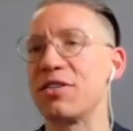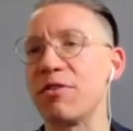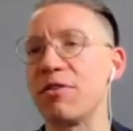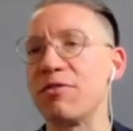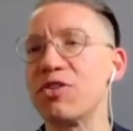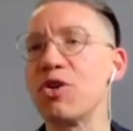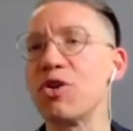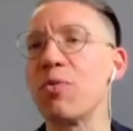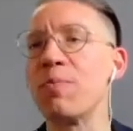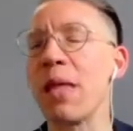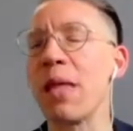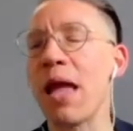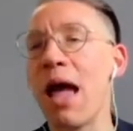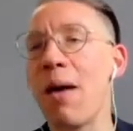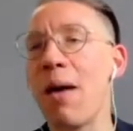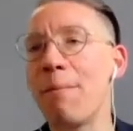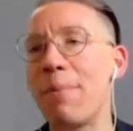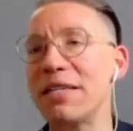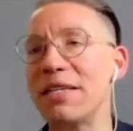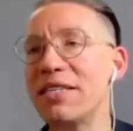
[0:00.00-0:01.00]
So, so
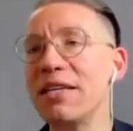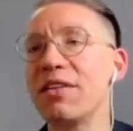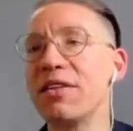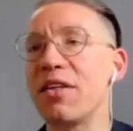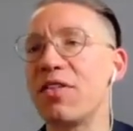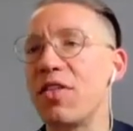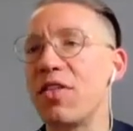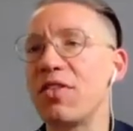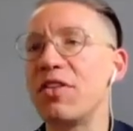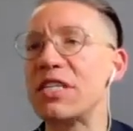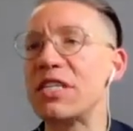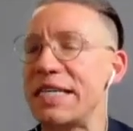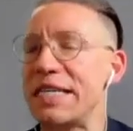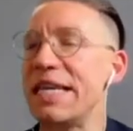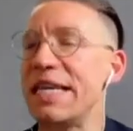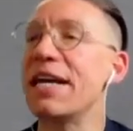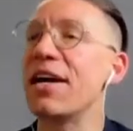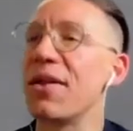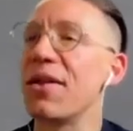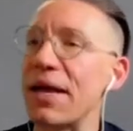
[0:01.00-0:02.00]
basically the
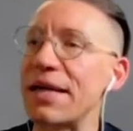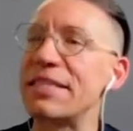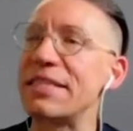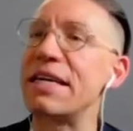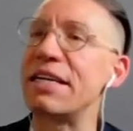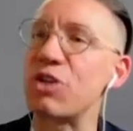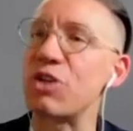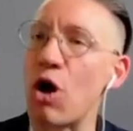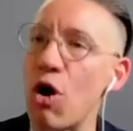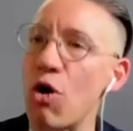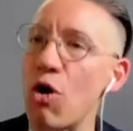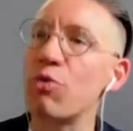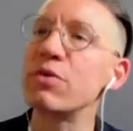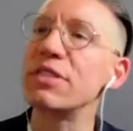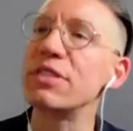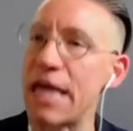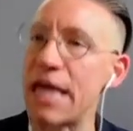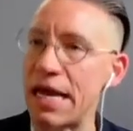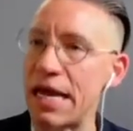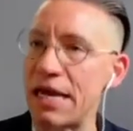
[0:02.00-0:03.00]
city collected its
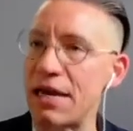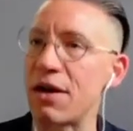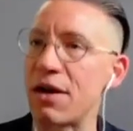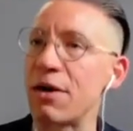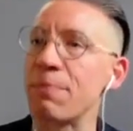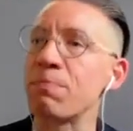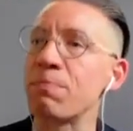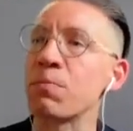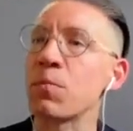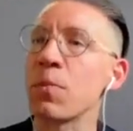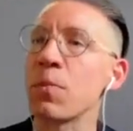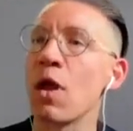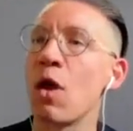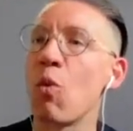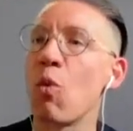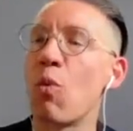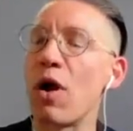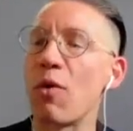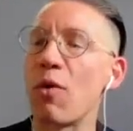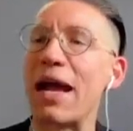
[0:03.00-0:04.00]
own data
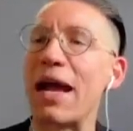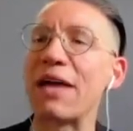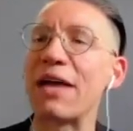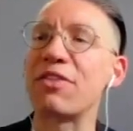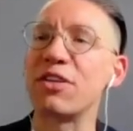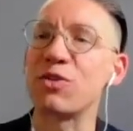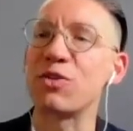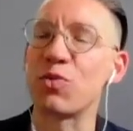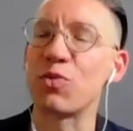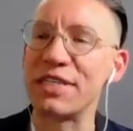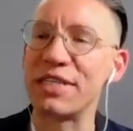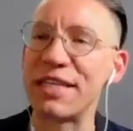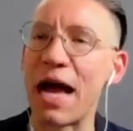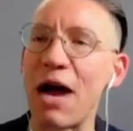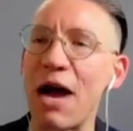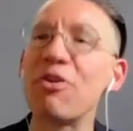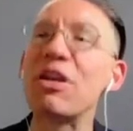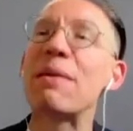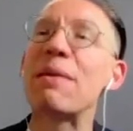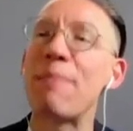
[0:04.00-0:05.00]
where we got this
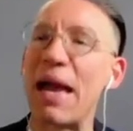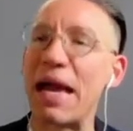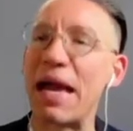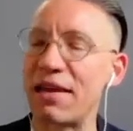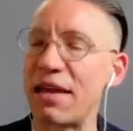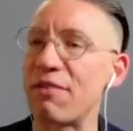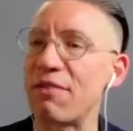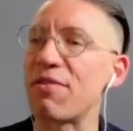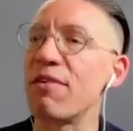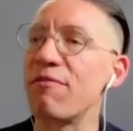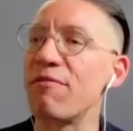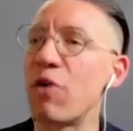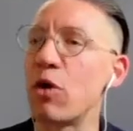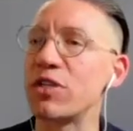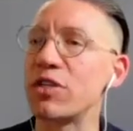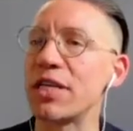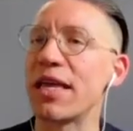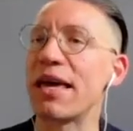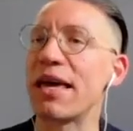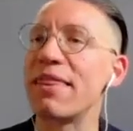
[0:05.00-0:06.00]
resounding mandate from
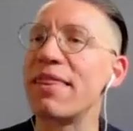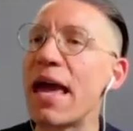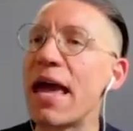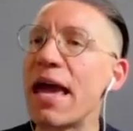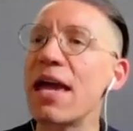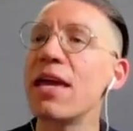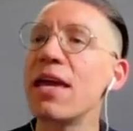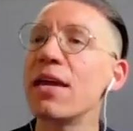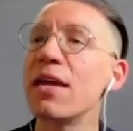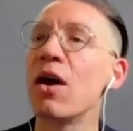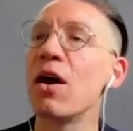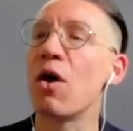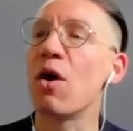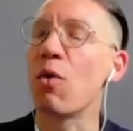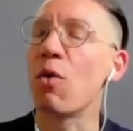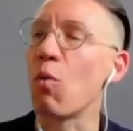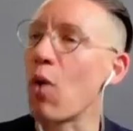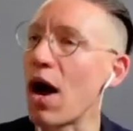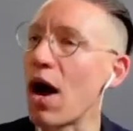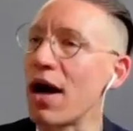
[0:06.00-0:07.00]
folks that like they
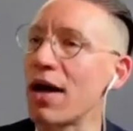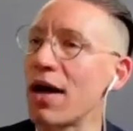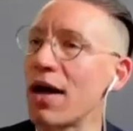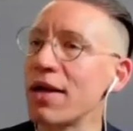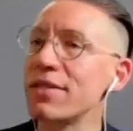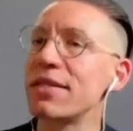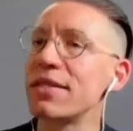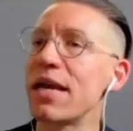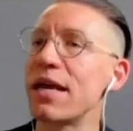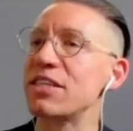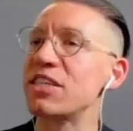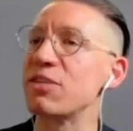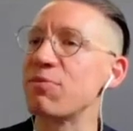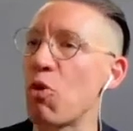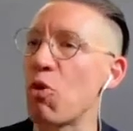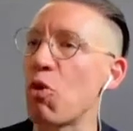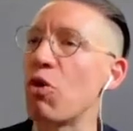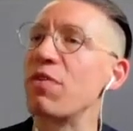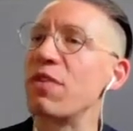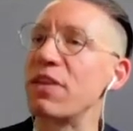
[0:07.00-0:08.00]
want and
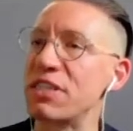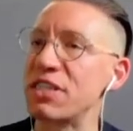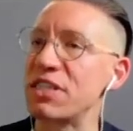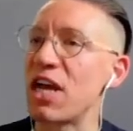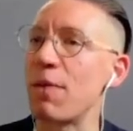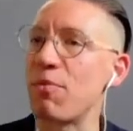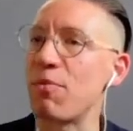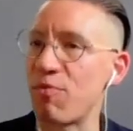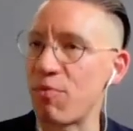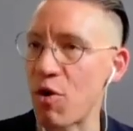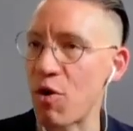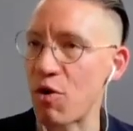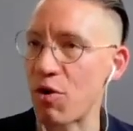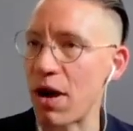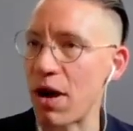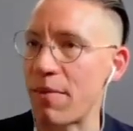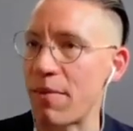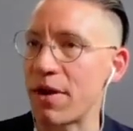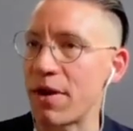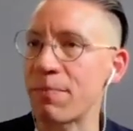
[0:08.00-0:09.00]
support this type of
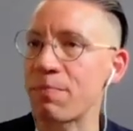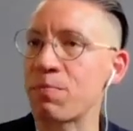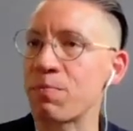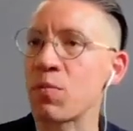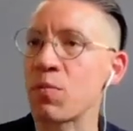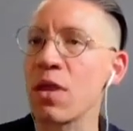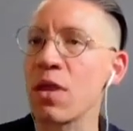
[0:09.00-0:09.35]
programming.